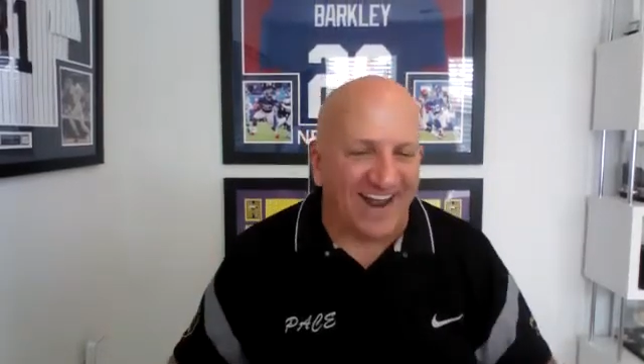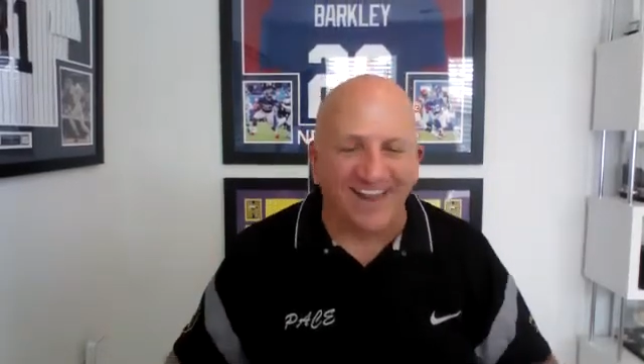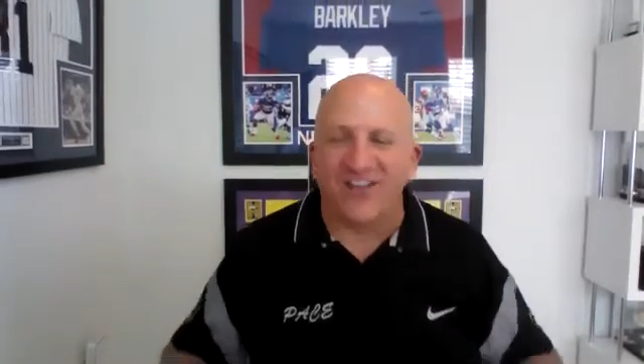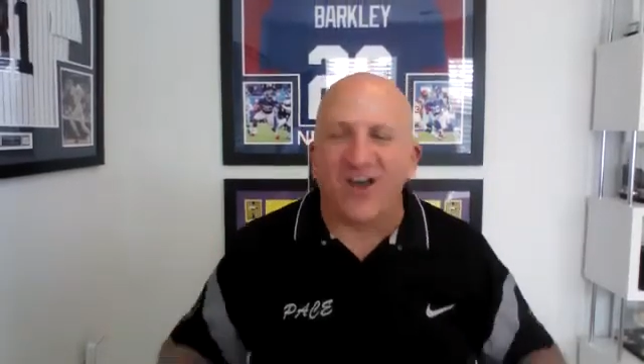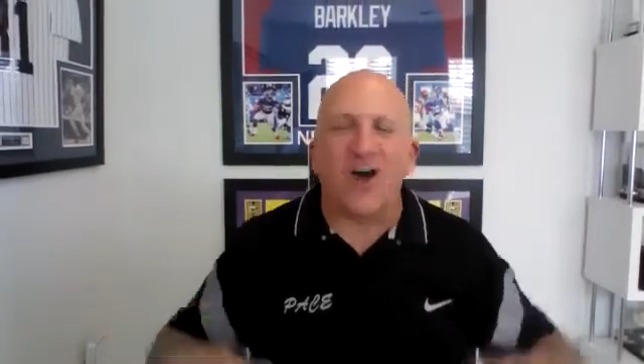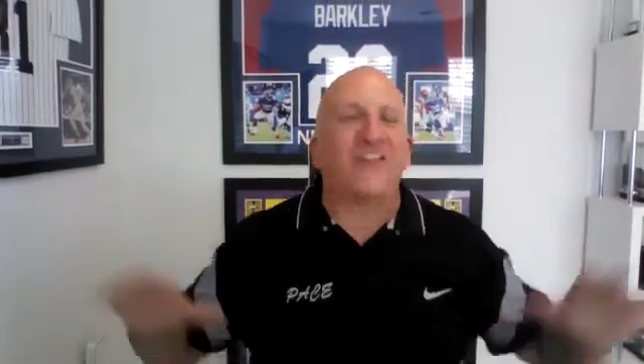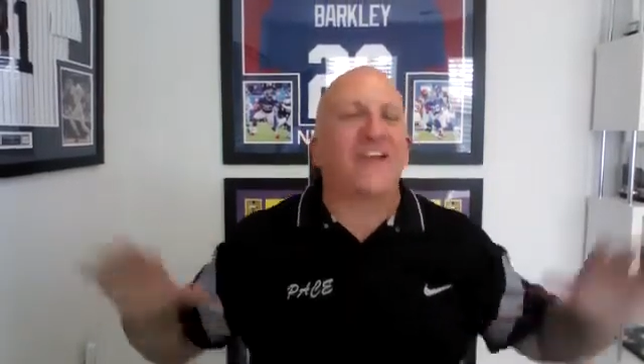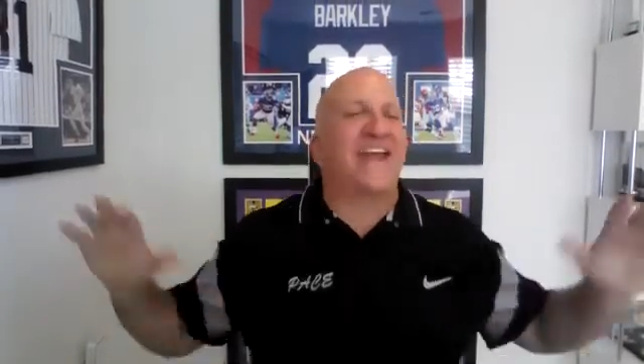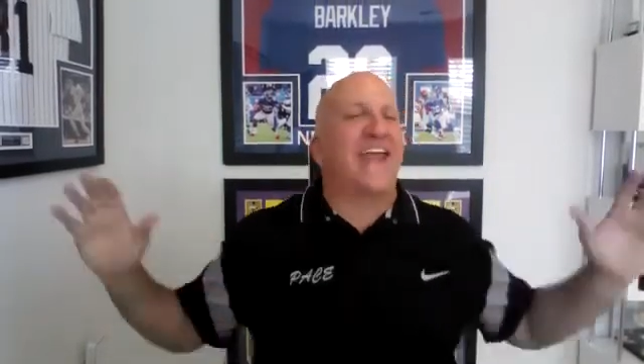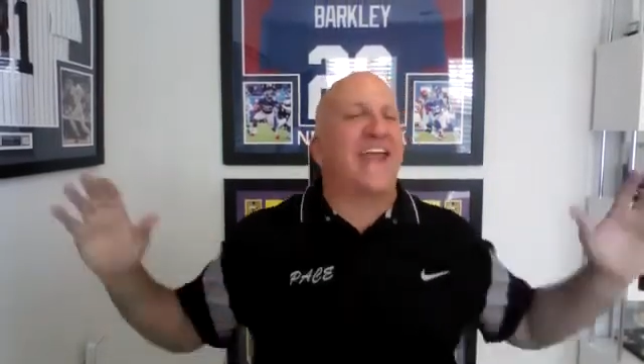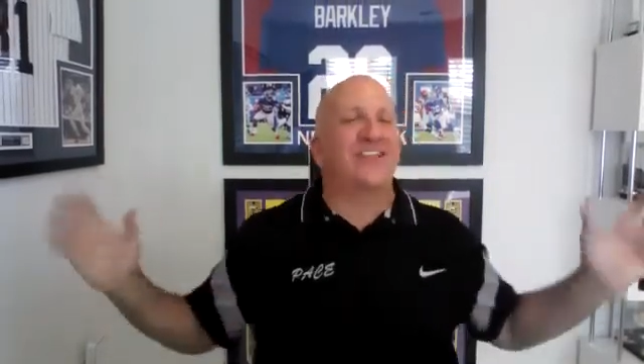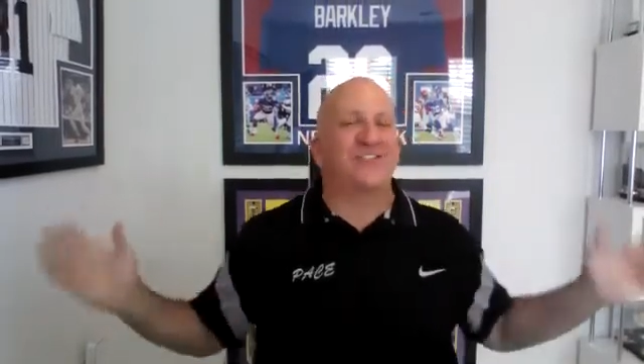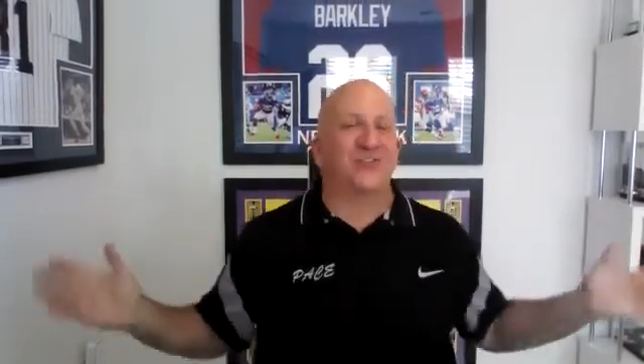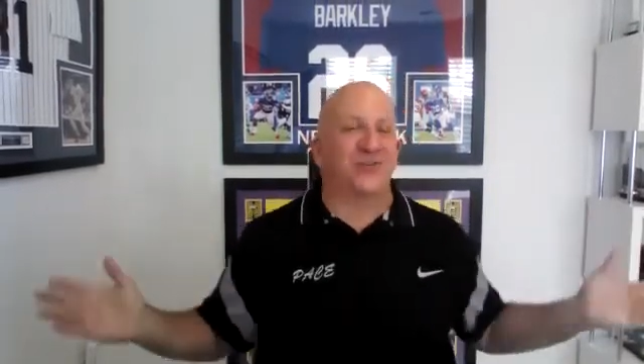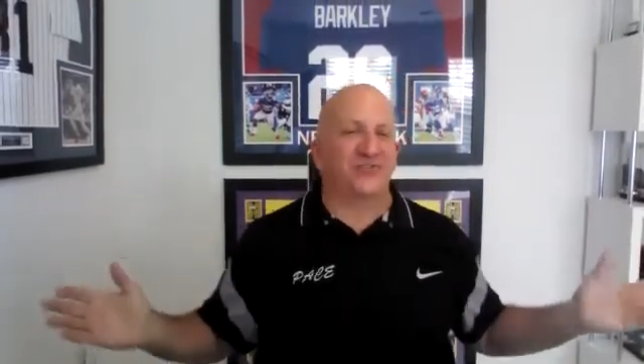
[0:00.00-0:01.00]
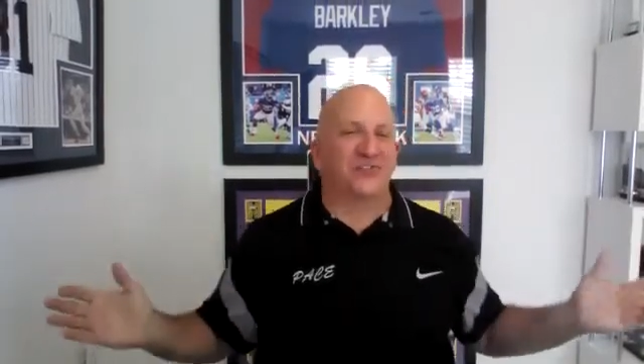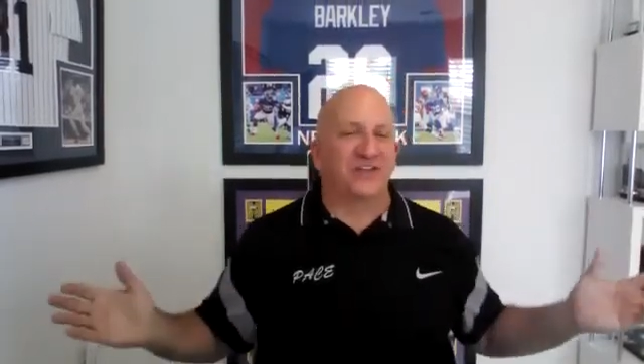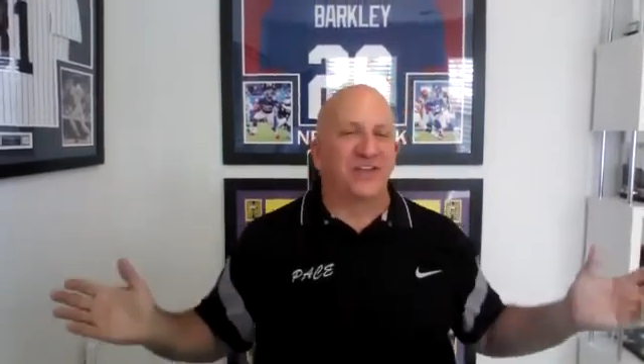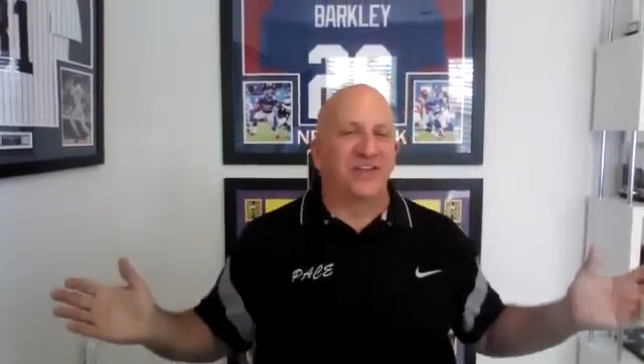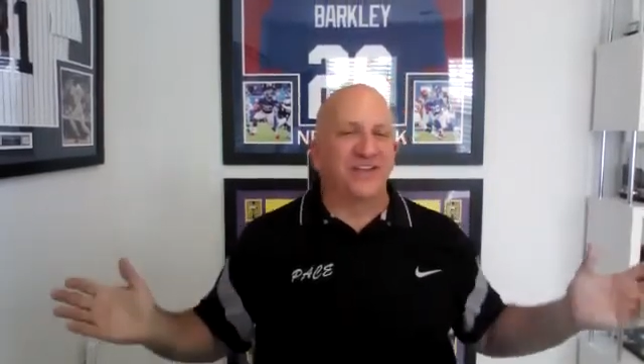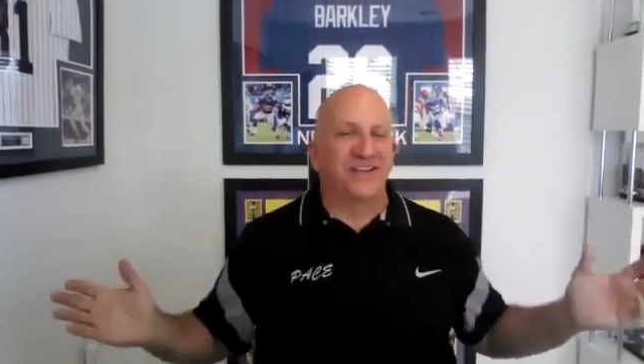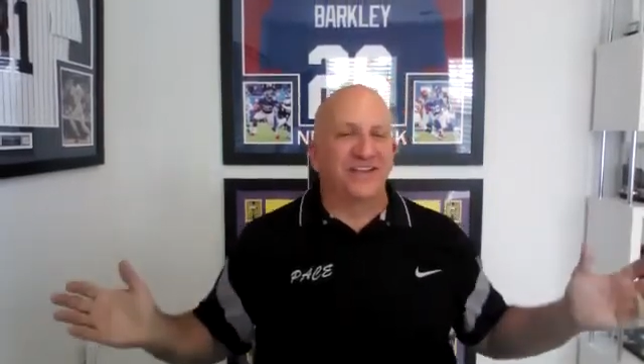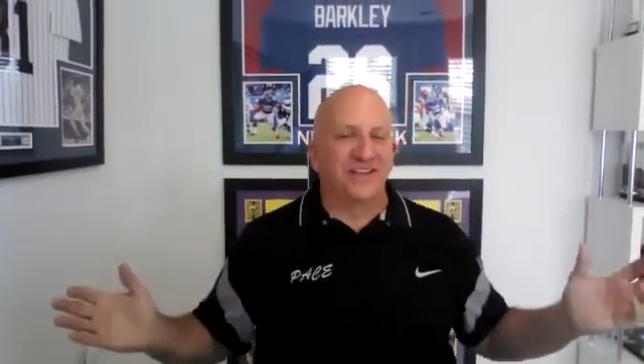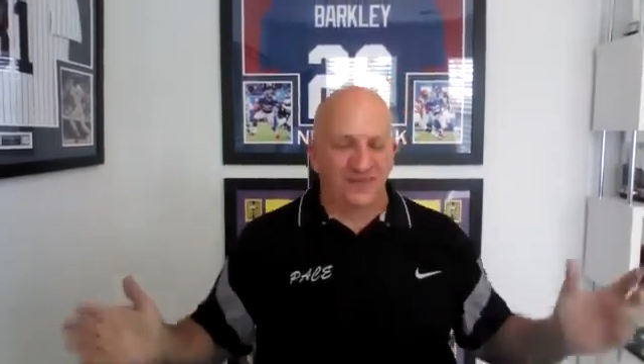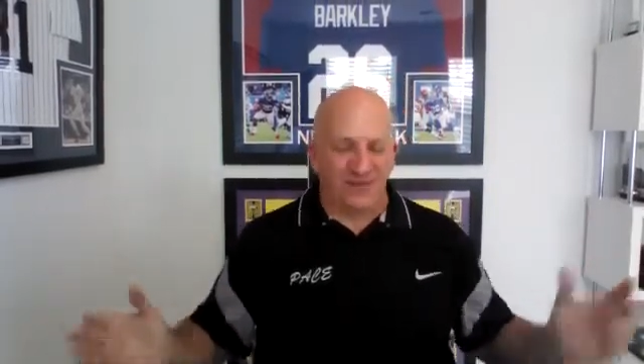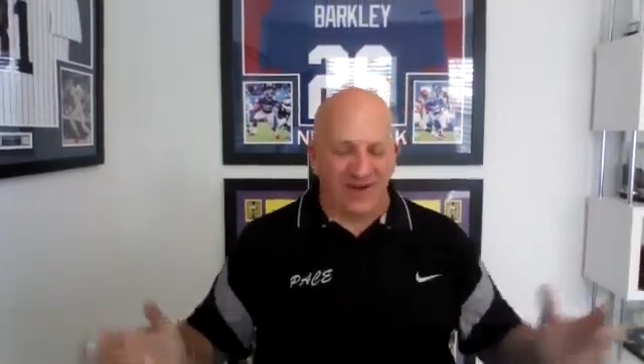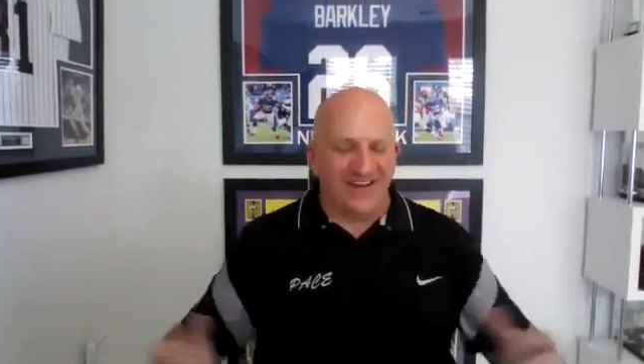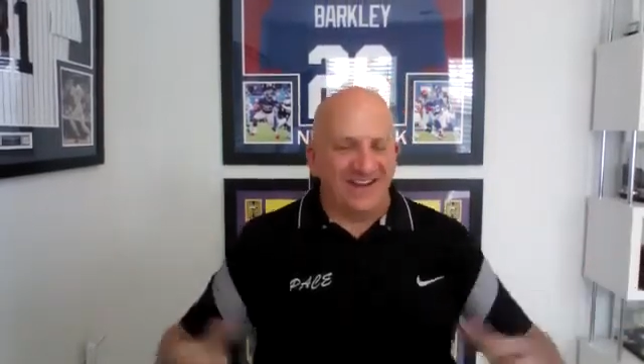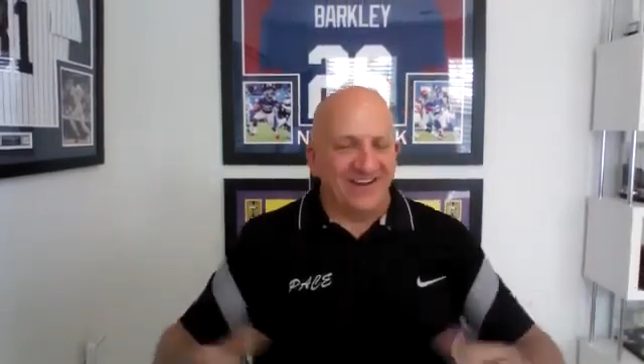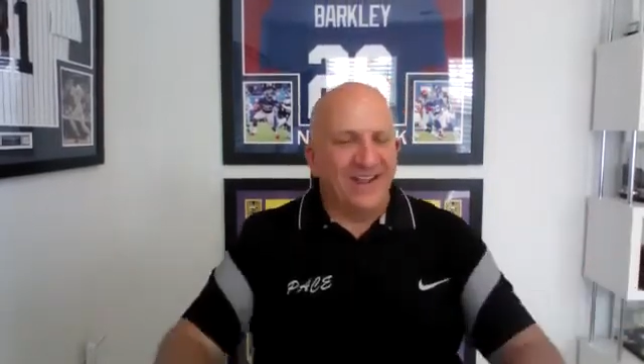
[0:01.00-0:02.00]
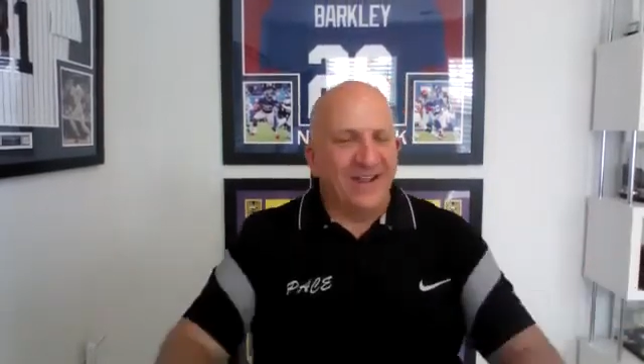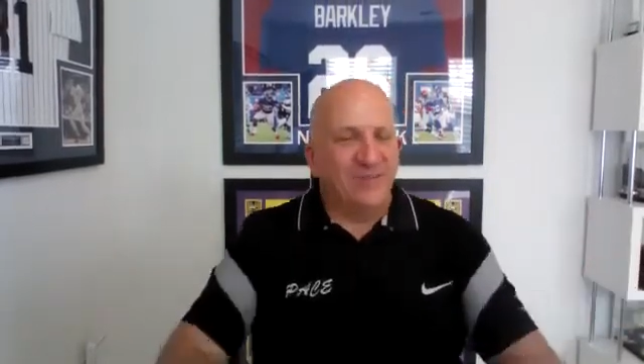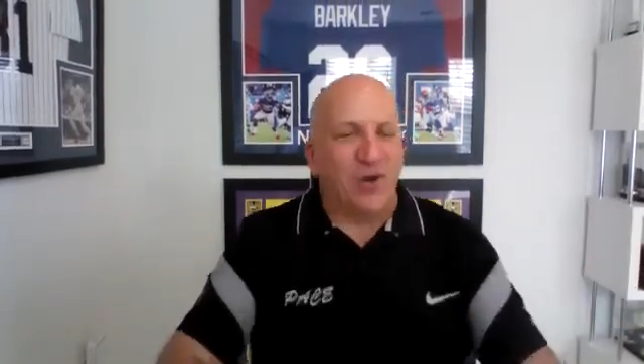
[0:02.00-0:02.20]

has all the answers, right?